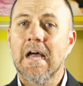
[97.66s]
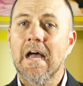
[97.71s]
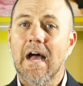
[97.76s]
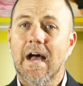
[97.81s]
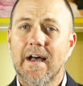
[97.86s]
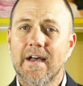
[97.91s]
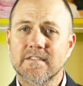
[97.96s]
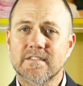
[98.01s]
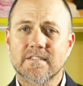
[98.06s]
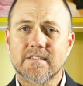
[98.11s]

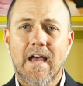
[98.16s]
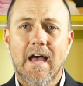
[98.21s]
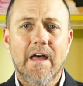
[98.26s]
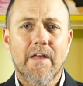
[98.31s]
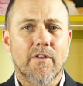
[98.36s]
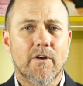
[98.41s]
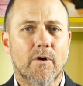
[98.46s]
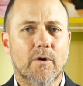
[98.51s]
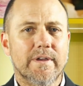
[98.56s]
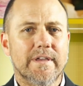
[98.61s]

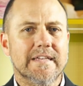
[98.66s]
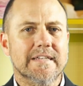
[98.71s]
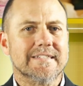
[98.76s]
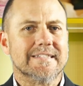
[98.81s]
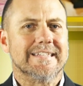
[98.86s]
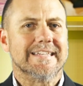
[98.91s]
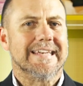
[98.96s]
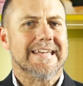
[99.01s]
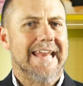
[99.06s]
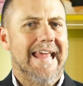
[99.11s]
Asado is
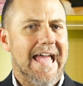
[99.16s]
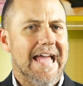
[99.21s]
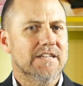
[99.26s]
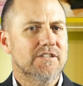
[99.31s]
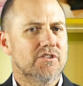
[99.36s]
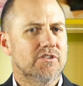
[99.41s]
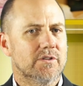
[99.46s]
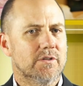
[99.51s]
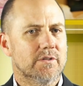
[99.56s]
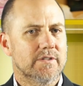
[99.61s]
the
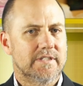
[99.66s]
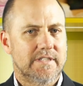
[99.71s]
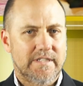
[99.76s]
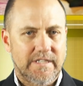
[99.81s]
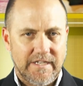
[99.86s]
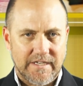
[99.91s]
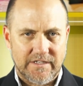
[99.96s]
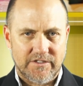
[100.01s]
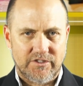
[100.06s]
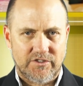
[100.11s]
national
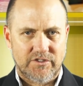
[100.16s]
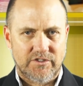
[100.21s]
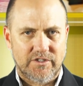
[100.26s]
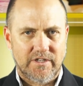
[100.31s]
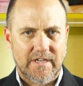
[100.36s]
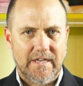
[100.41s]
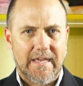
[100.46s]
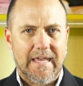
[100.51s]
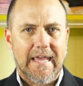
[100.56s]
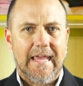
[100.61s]
dish.
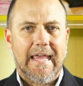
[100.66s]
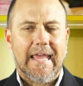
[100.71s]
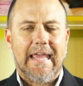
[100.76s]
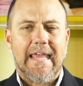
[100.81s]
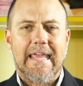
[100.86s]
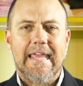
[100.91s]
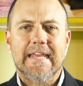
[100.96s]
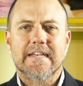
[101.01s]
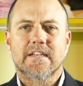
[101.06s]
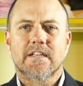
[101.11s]

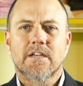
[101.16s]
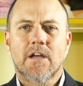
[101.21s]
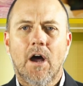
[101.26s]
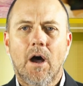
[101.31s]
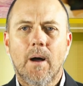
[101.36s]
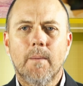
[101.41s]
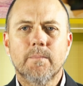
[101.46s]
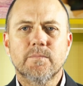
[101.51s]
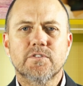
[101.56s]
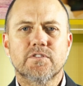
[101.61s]
It
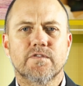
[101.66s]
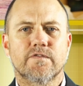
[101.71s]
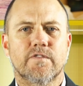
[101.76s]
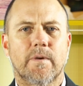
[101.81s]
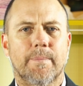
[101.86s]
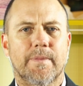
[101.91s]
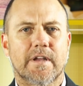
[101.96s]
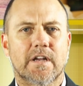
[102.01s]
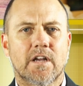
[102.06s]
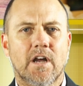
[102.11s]
comes
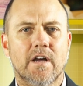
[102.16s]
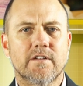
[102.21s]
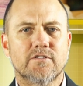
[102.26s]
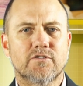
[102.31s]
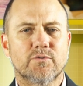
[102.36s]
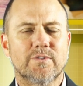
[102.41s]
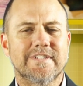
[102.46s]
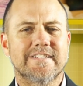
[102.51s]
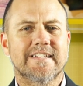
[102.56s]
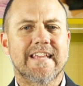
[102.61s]
from the
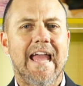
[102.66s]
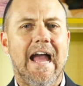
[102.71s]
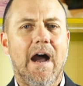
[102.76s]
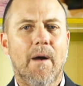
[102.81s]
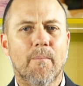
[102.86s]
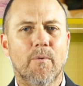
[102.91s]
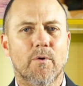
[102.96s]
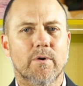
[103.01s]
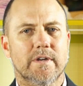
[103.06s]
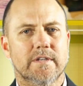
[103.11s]
country's
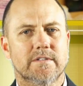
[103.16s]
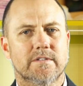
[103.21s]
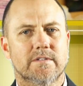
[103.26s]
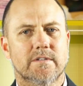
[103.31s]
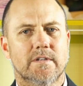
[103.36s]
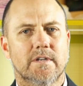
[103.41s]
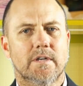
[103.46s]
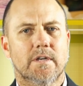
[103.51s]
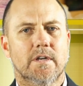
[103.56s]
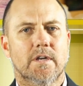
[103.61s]
cowboys,
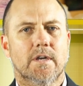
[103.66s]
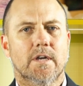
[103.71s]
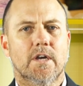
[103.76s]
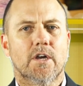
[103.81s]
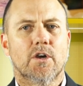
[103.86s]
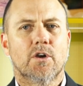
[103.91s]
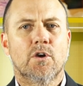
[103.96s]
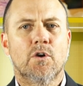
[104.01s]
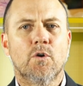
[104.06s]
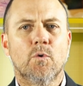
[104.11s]

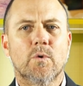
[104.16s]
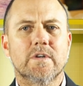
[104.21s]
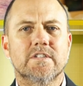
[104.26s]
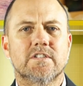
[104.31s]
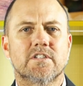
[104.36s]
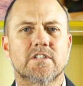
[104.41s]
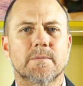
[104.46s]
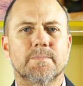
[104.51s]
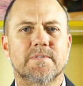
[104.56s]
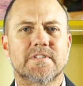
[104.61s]
who would
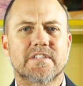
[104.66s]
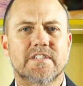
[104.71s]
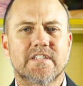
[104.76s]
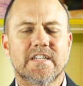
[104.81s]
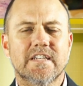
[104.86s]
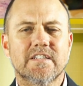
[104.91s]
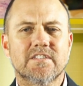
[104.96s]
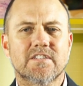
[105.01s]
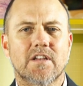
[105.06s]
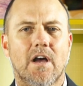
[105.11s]

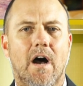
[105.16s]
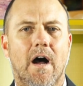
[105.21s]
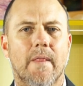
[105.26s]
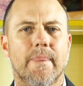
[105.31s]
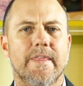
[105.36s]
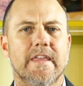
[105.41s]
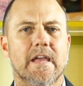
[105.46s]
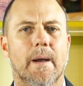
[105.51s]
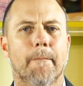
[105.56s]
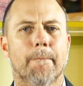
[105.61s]
subsist on
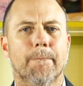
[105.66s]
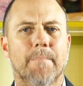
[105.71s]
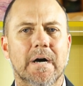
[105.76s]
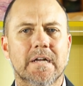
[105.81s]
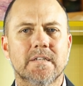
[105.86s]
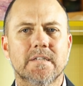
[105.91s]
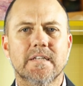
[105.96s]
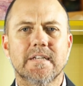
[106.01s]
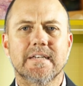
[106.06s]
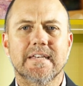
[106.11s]
the
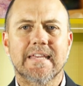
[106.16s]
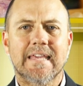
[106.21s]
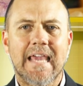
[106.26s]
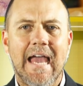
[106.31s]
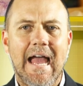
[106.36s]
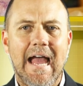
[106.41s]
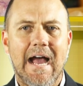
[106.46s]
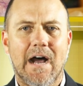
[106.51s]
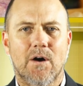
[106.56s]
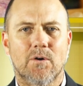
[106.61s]
abundant
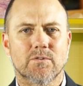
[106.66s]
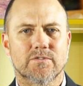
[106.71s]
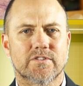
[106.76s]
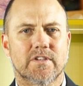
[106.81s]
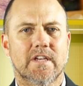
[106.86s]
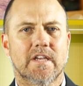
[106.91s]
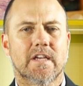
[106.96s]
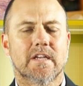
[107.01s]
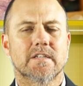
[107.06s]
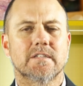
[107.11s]
cows
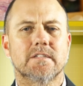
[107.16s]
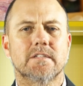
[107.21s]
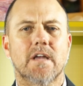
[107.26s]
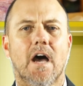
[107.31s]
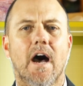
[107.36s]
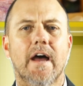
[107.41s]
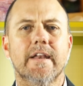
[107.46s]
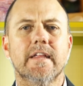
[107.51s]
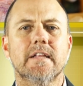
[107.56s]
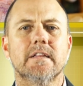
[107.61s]

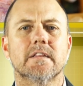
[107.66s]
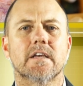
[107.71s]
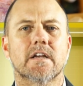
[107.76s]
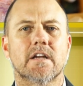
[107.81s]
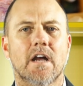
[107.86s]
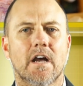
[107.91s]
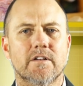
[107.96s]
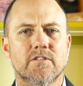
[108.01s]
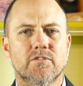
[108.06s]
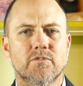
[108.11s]
dotting the
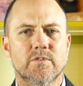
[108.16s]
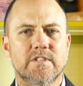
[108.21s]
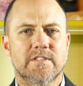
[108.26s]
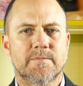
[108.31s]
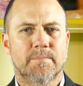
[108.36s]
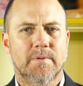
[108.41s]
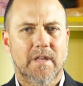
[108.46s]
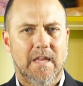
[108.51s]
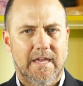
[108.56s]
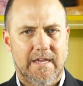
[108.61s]
country's
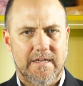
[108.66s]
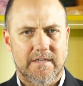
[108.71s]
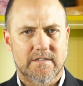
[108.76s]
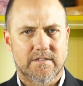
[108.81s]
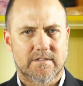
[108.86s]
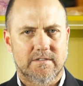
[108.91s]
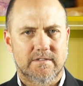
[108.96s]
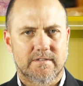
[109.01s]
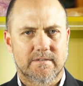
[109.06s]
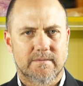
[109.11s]
plains.